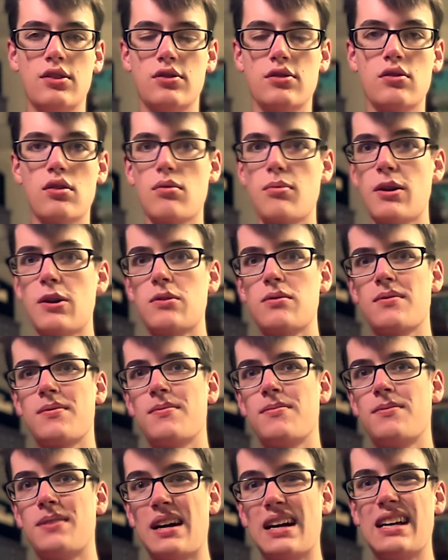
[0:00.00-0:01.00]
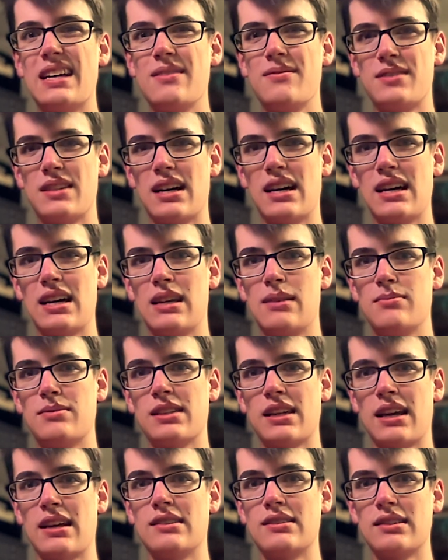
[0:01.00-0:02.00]
So they're about 5
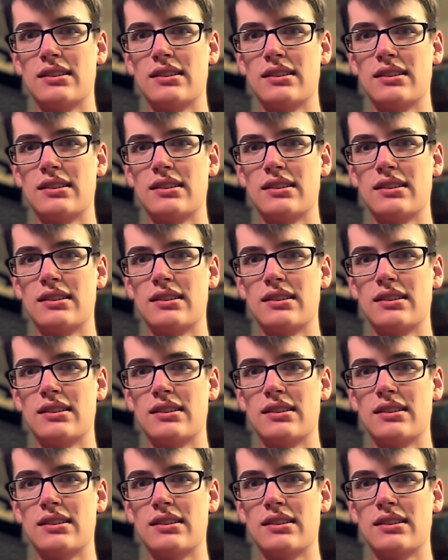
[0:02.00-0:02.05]
times as